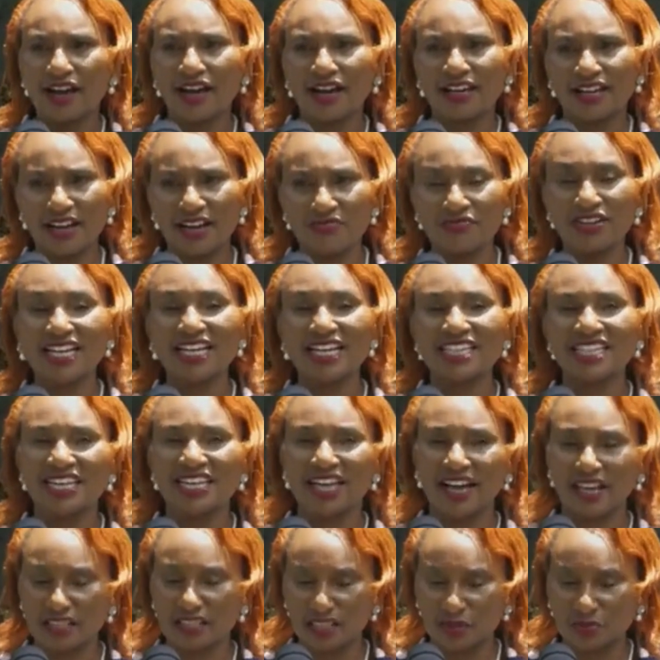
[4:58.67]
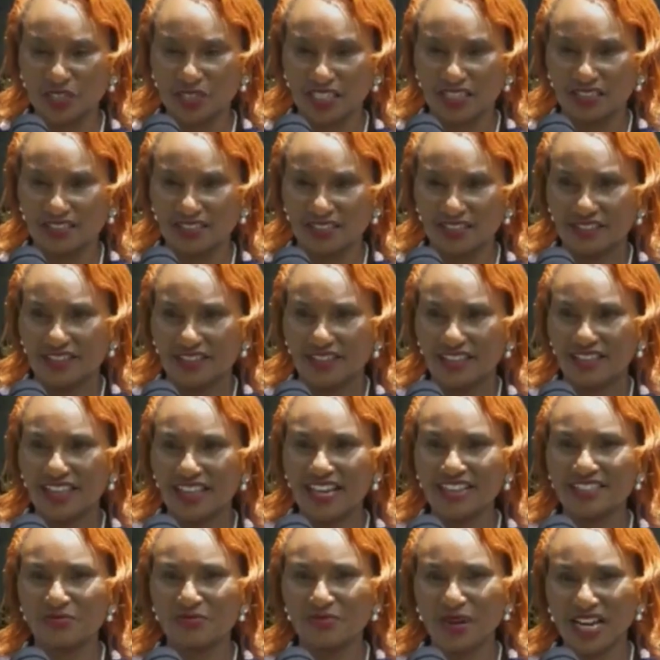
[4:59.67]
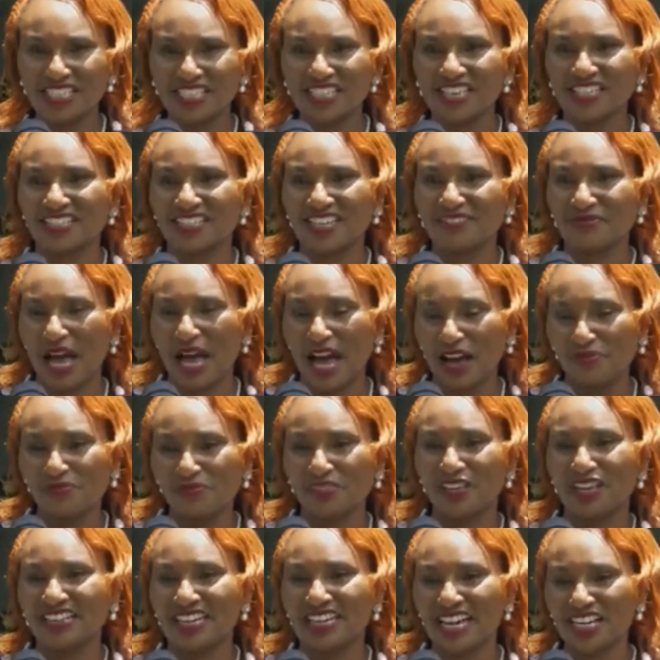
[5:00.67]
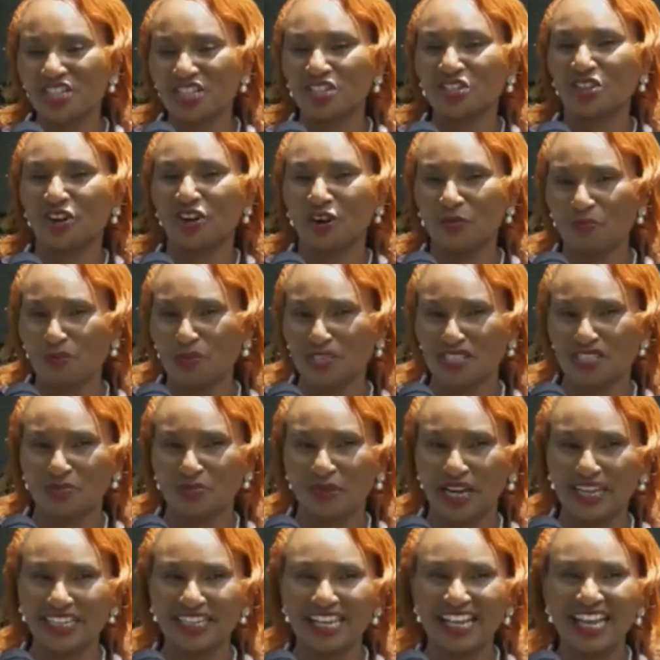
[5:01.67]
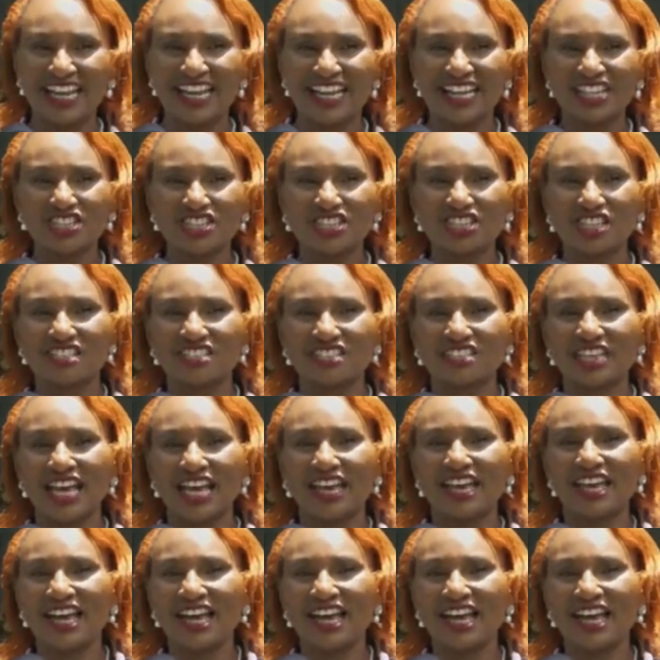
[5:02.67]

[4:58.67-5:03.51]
Governor tells me that much as I'm the national ombudsman, she is the